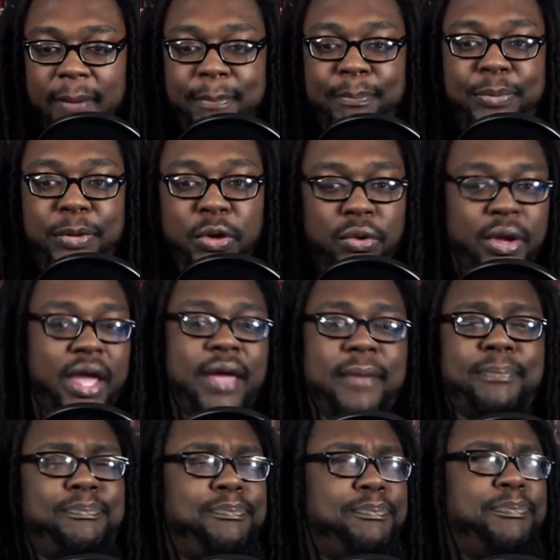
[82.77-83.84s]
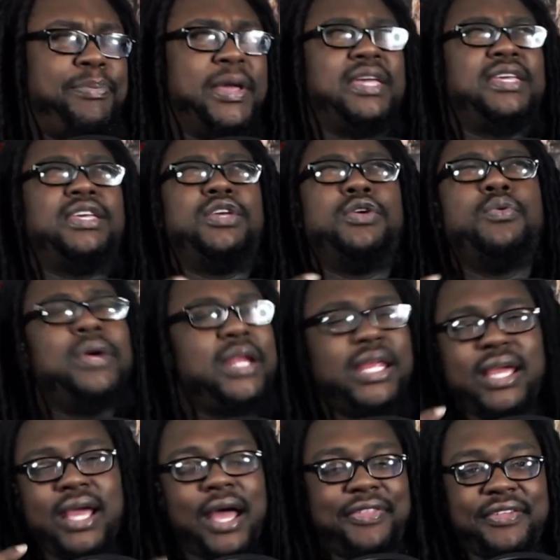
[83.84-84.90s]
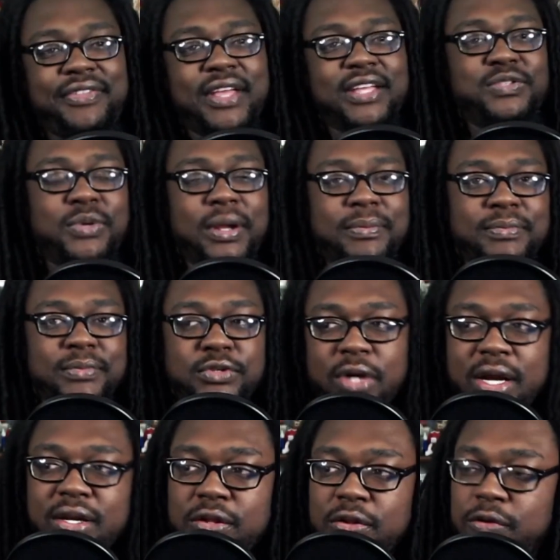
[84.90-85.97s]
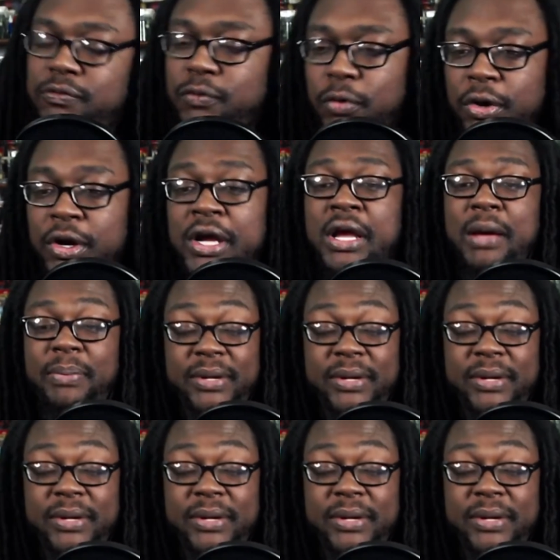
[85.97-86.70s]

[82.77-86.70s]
ambiguity. I think that's what I'm trying to look for,